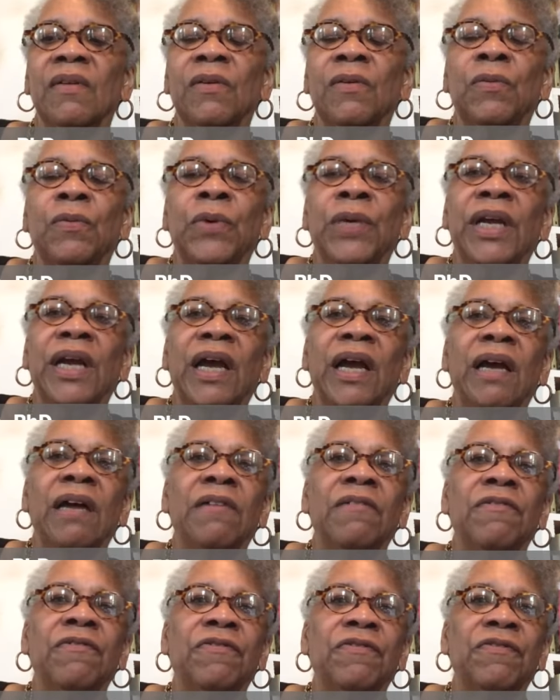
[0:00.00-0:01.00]
We
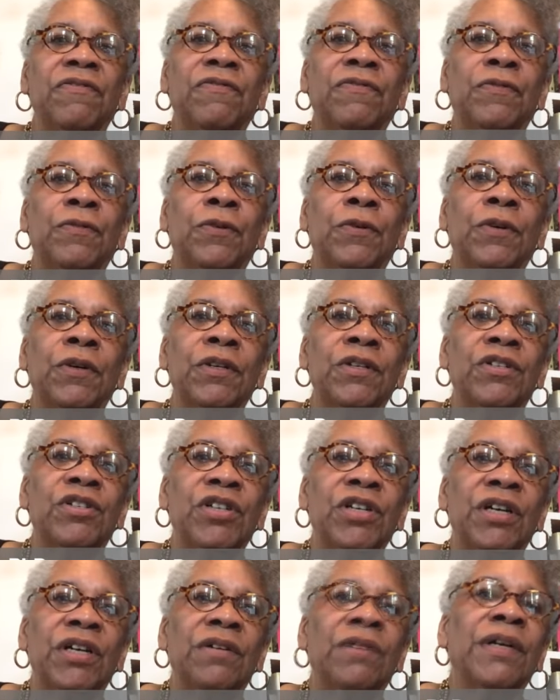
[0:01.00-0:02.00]
have for
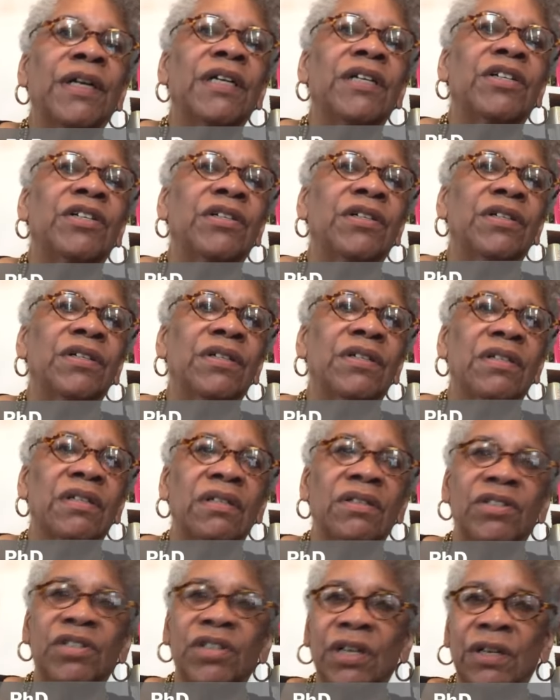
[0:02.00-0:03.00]
generations
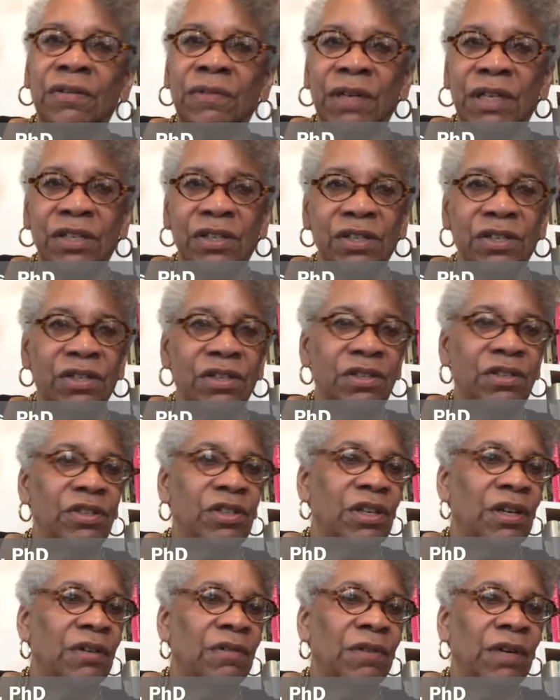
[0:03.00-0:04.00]
and generations and
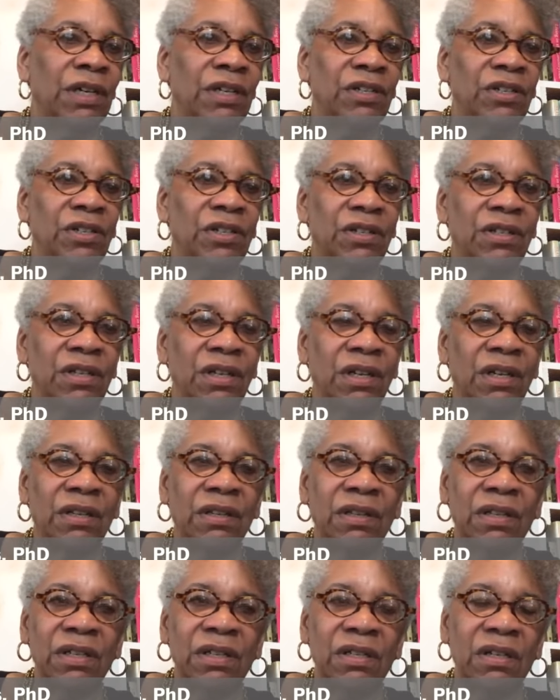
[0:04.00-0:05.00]
generations
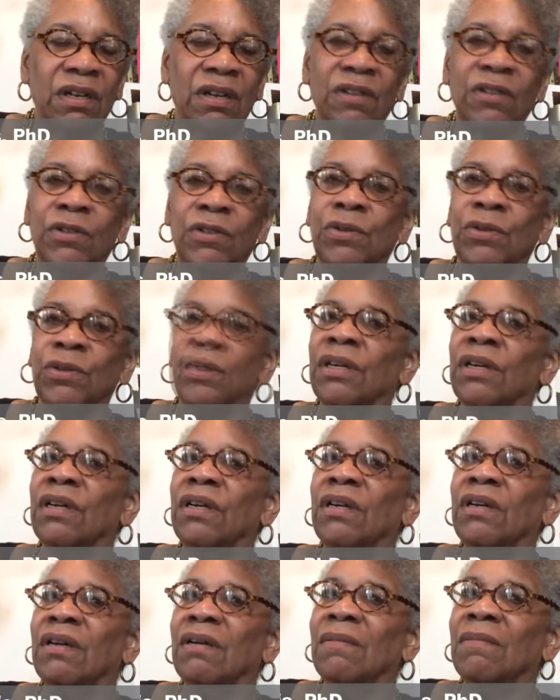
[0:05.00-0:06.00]
in this country
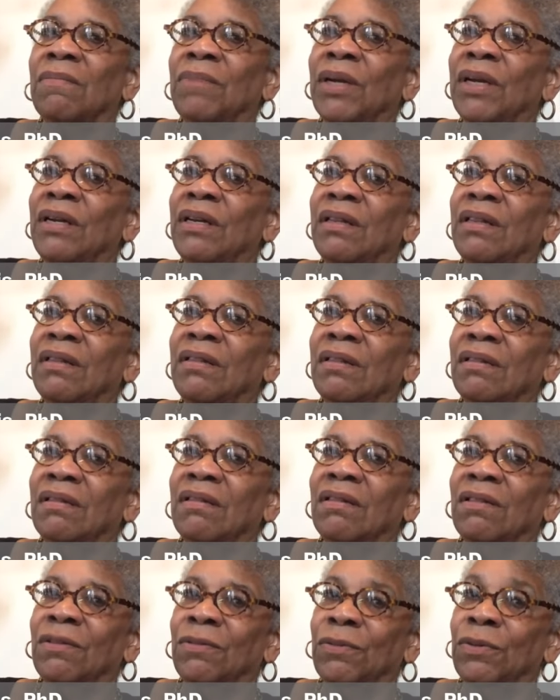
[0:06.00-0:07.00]
been in
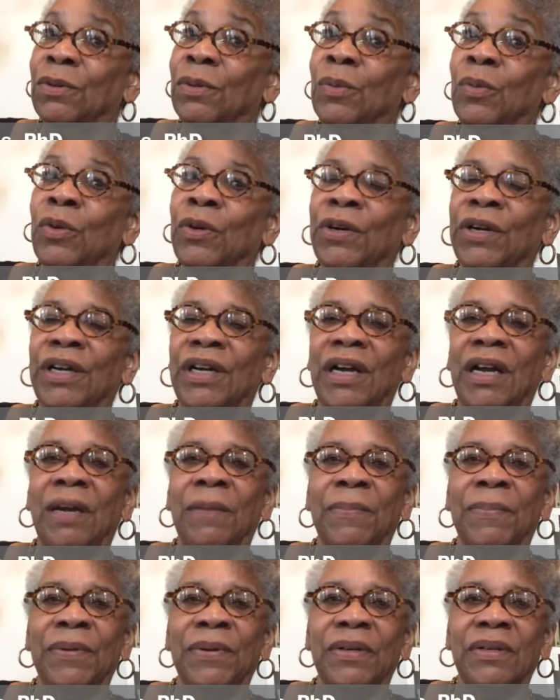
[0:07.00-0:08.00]
the room where it
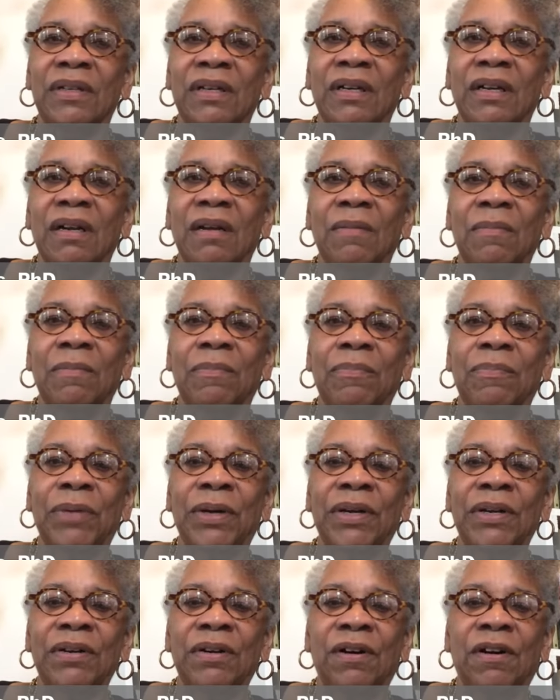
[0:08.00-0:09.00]
happened,
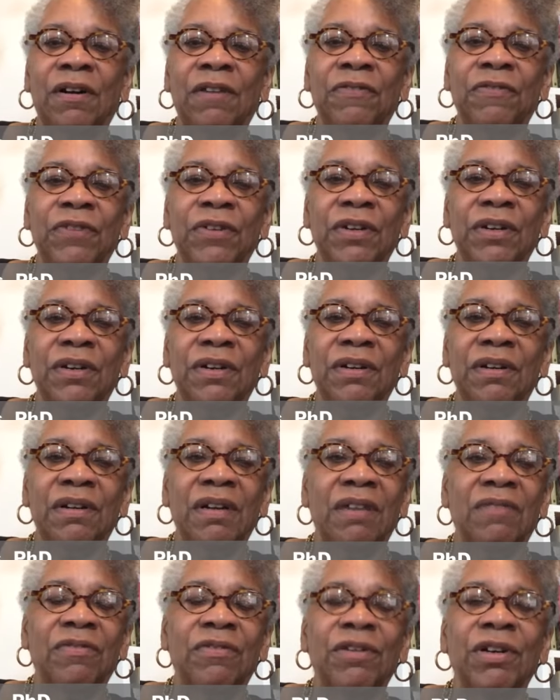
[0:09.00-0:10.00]
but often
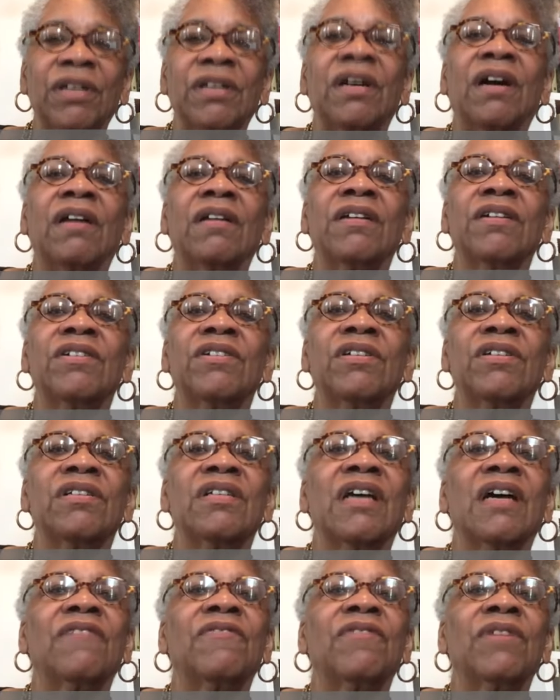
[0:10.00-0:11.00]
never acknowledged
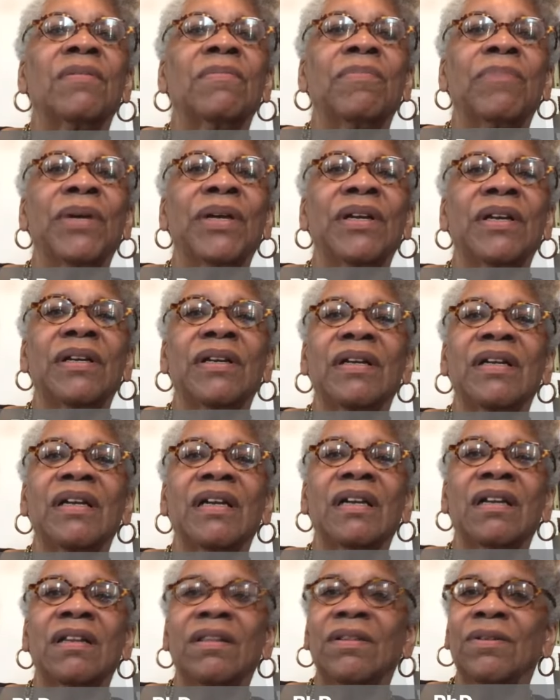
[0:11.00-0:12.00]
as having been
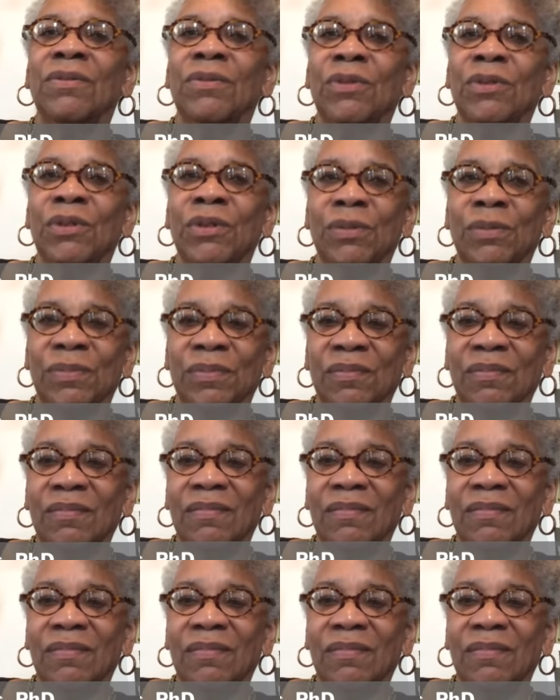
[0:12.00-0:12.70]
in the room.